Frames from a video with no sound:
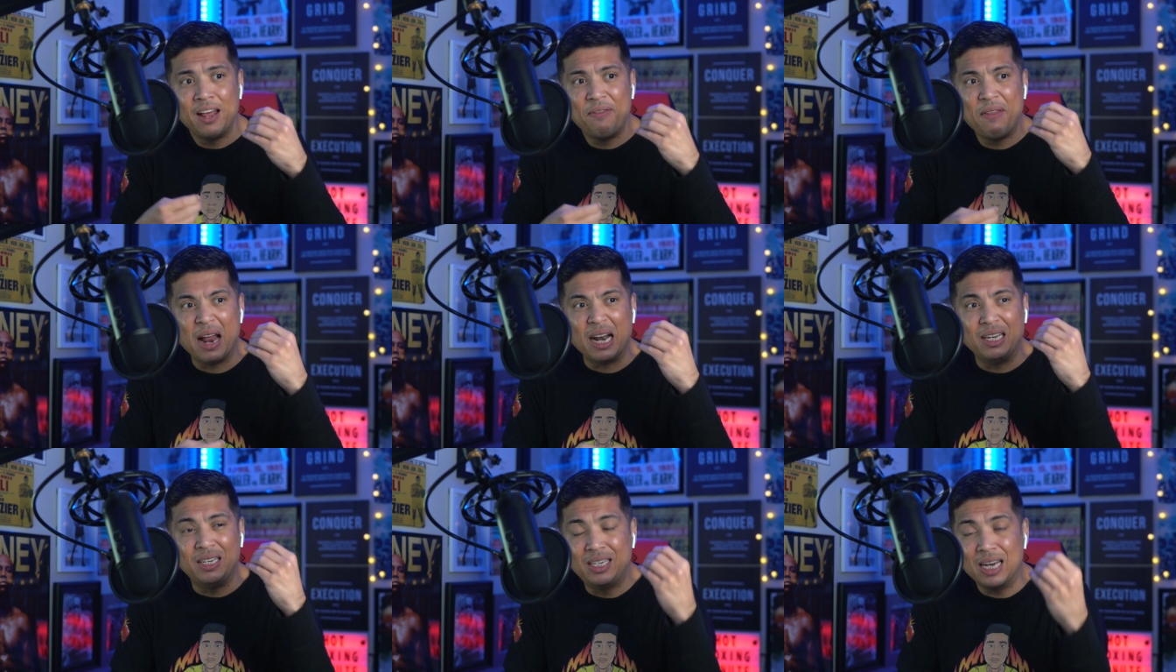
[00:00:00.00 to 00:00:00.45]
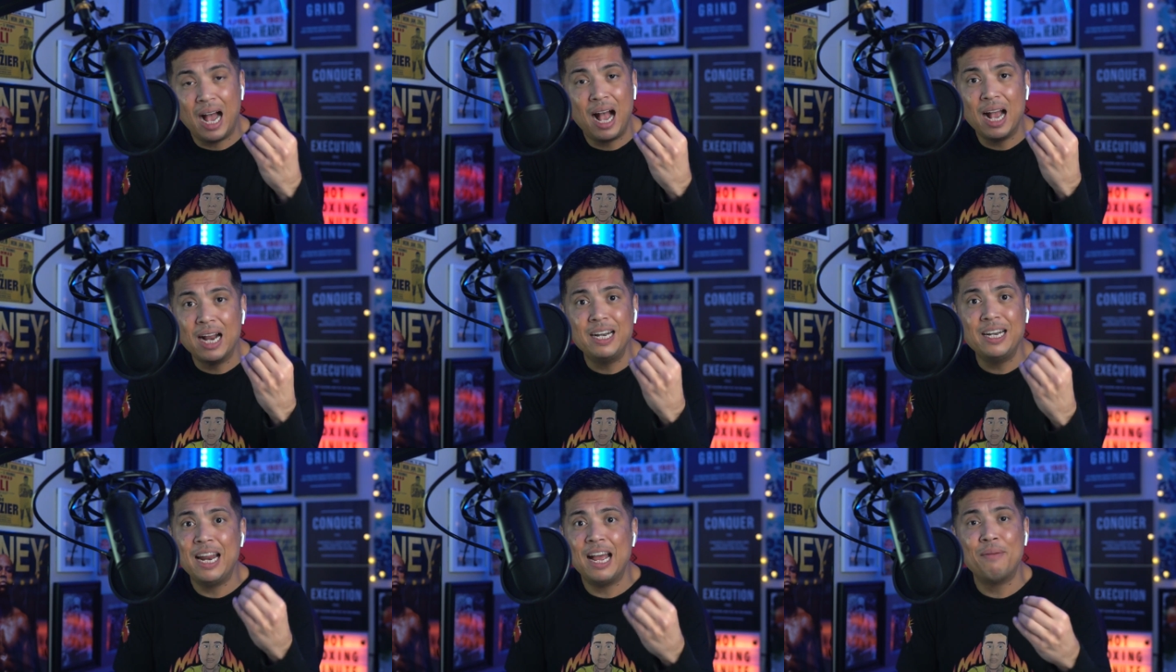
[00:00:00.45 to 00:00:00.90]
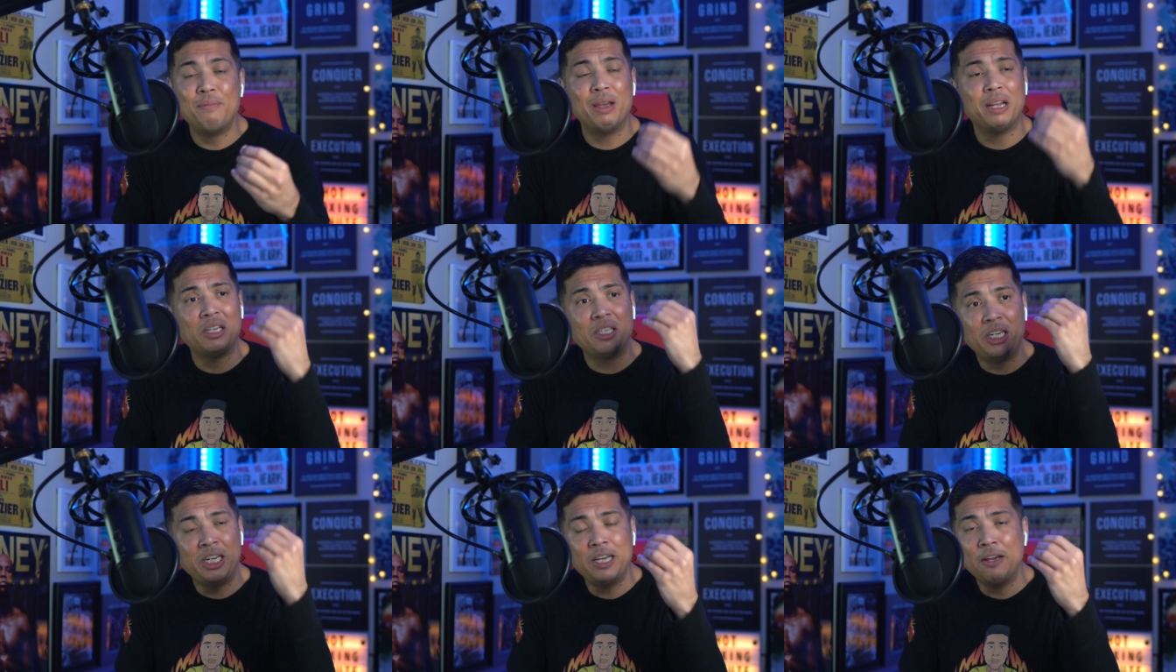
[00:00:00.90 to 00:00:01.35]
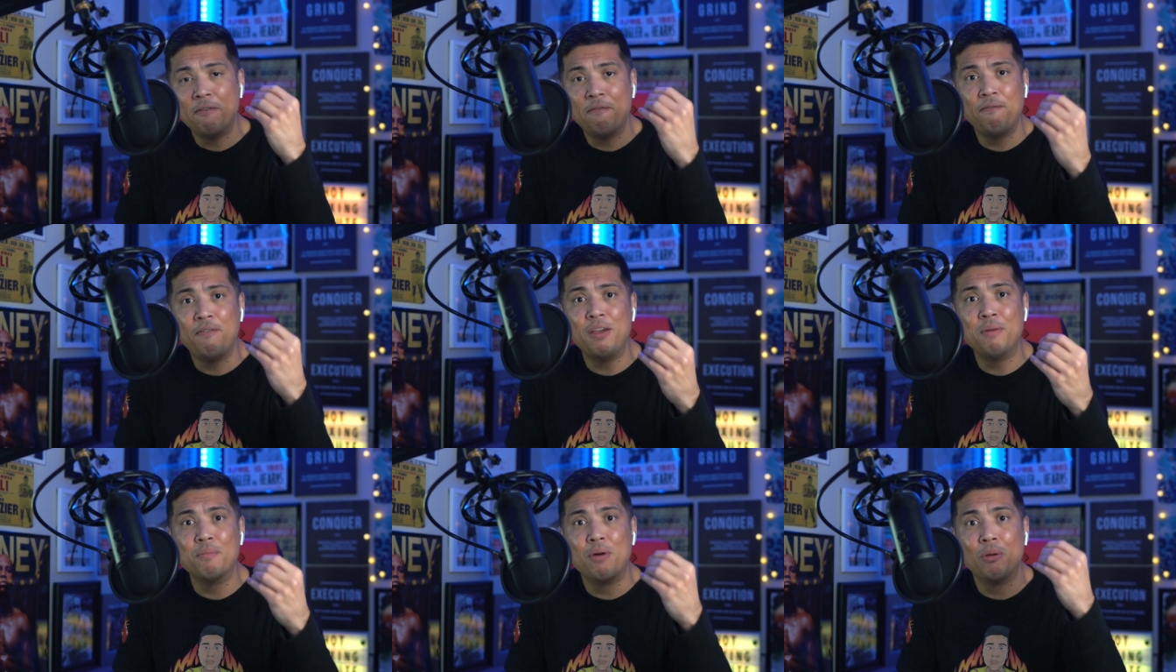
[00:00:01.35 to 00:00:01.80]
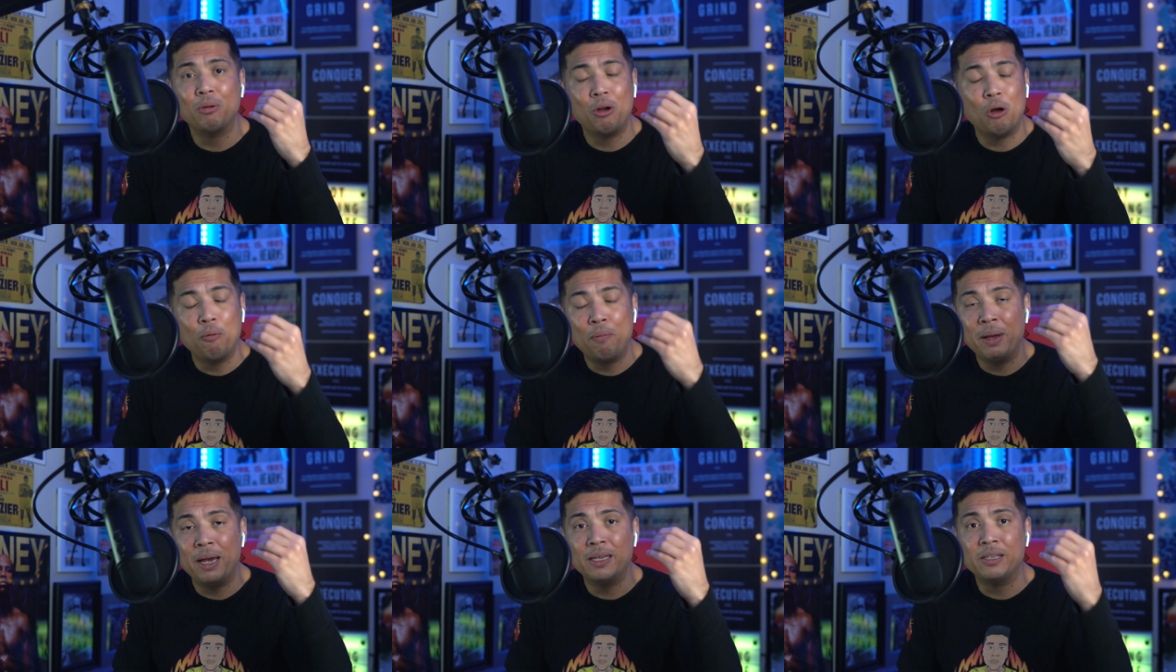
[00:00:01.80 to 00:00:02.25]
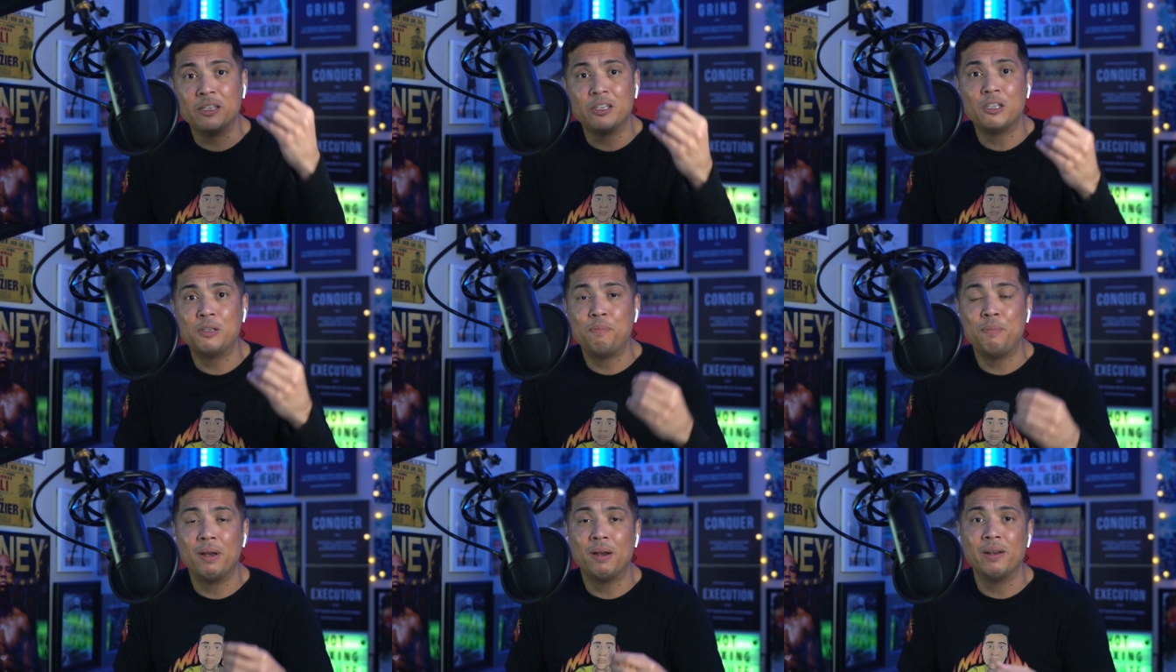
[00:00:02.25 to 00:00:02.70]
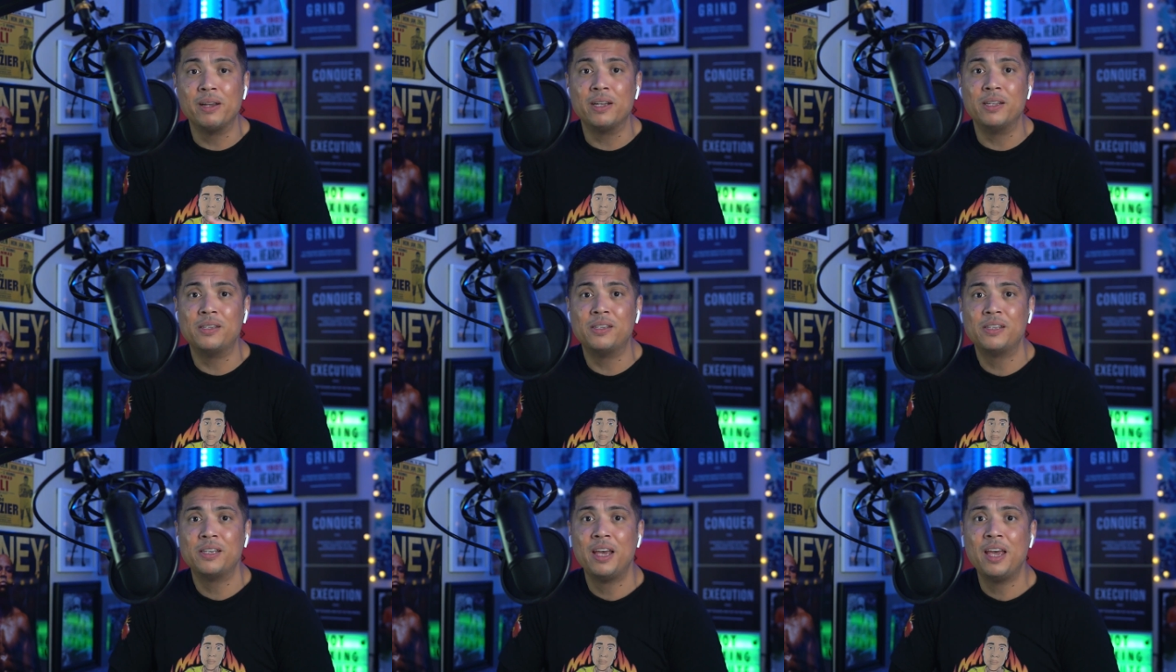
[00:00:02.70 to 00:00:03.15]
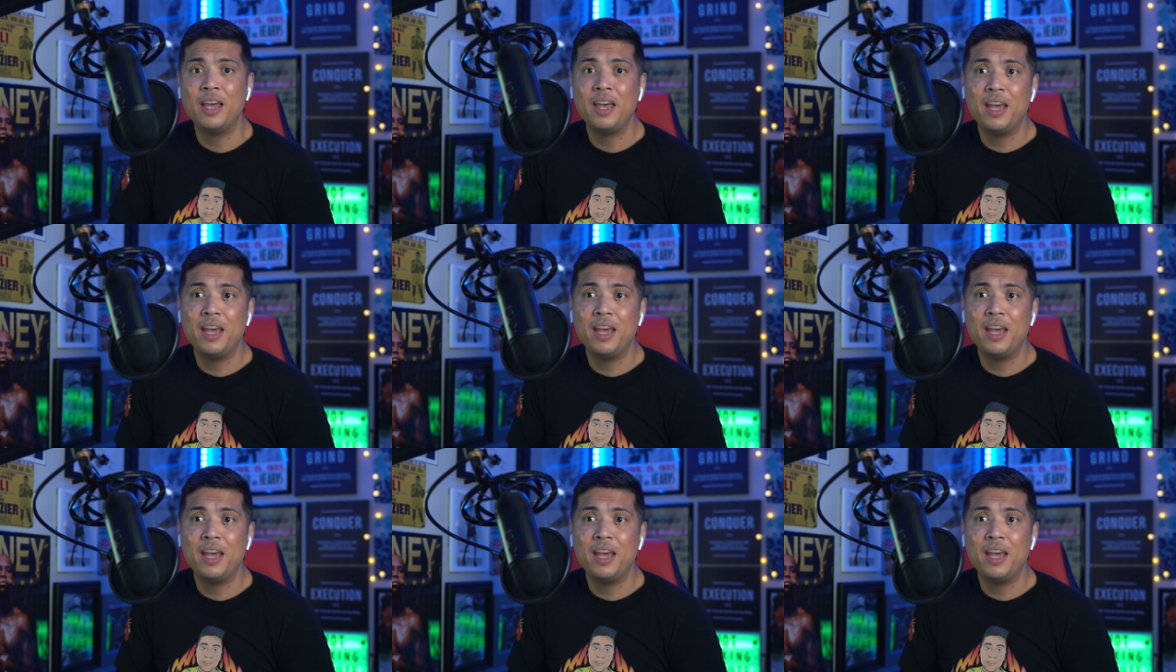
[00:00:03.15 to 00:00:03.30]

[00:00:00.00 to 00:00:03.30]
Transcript: that dynamic Teofimo Lopez experience.